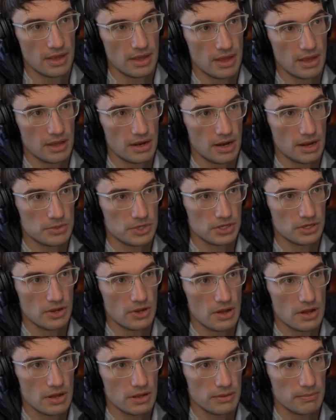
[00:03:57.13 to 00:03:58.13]
an object
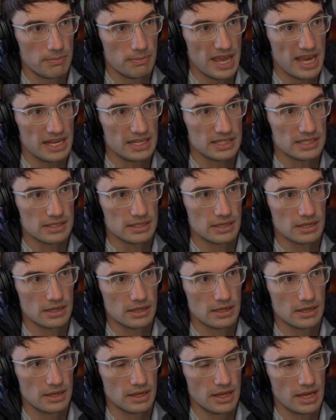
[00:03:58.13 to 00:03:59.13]
called base,
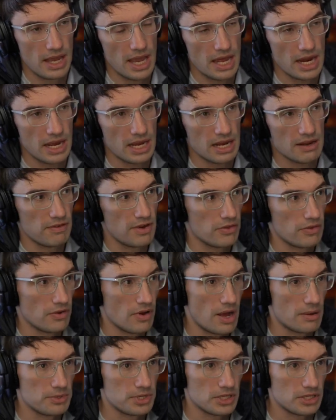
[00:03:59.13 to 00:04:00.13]
and I can have another
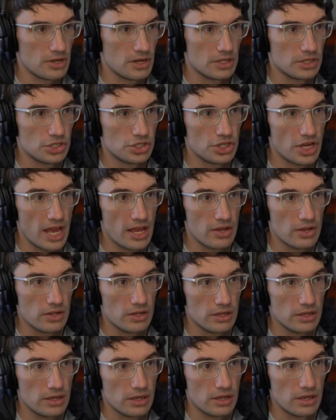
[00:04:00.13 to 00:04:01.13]
object called
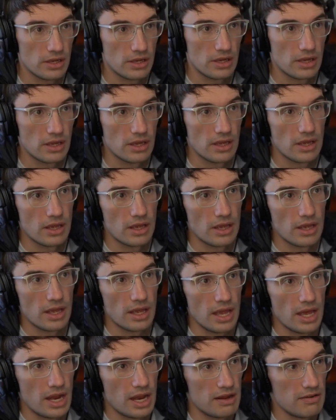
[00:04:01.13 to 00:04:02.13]
child,
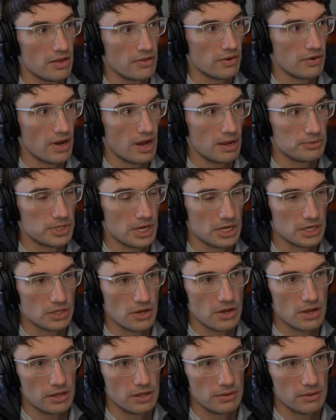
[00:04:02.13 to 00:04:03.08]
another object called